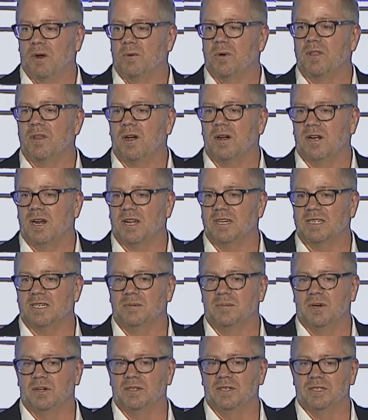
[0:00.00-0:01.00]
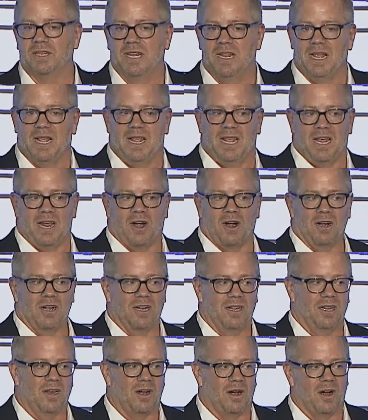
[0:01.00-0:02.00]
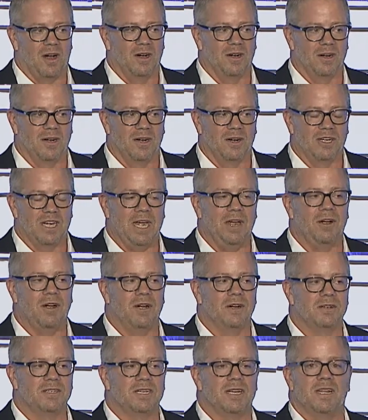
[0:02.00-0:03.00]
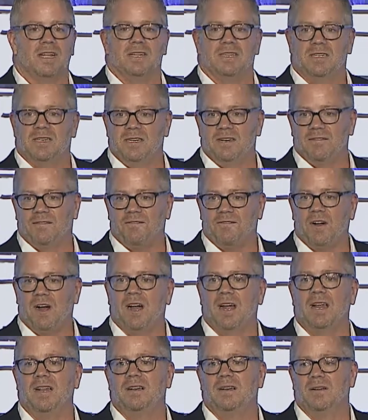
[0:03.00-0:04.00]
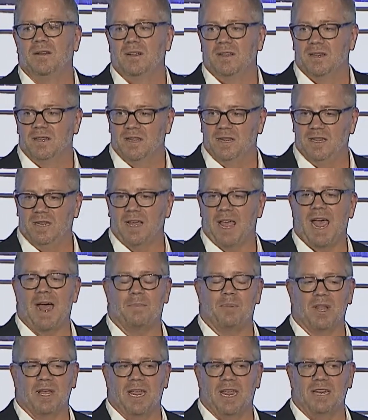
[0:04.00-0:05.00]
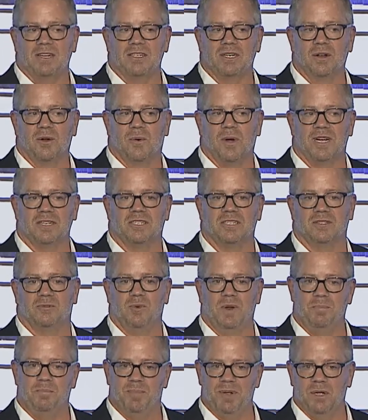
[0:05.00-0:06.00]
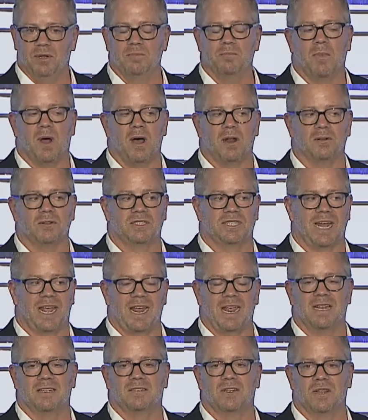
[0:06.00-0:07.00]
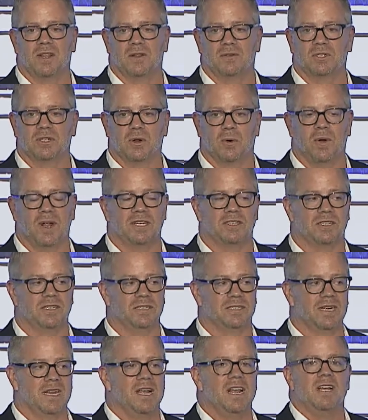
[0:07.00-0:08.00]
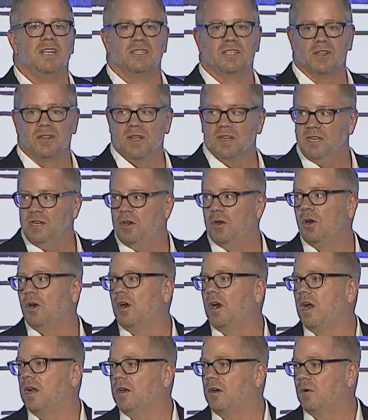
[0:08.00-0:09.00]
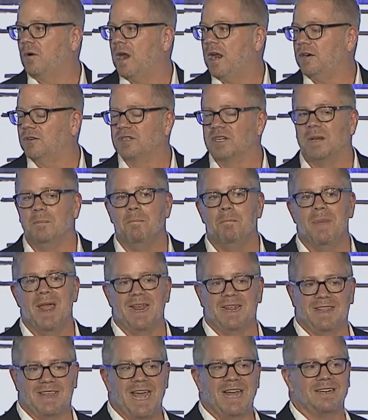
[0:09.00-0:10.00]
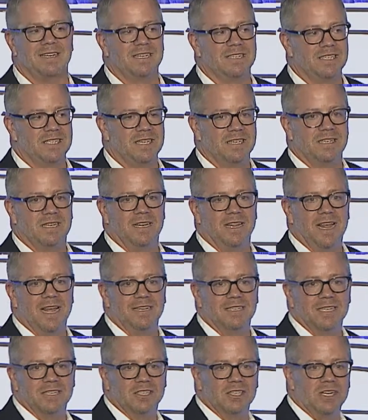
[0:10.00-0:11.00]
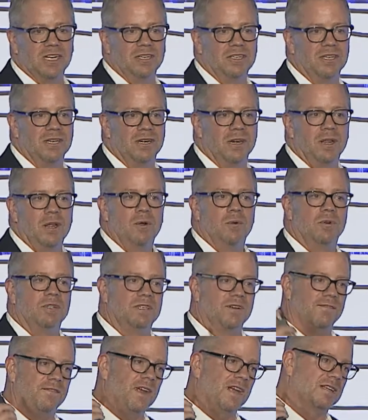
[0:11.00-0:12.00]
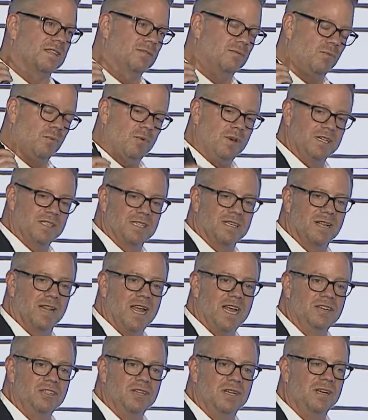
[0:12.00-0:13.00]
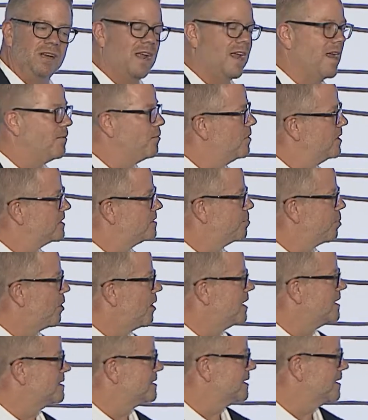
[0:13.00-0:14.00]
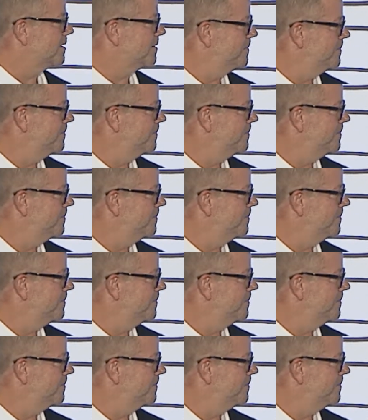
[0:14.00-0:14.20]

with our customers, our carriers, to define the application questions. We build models to answer those questions so that your underwriters can make that decision, that distinction, which affects risk selection and risk pricing.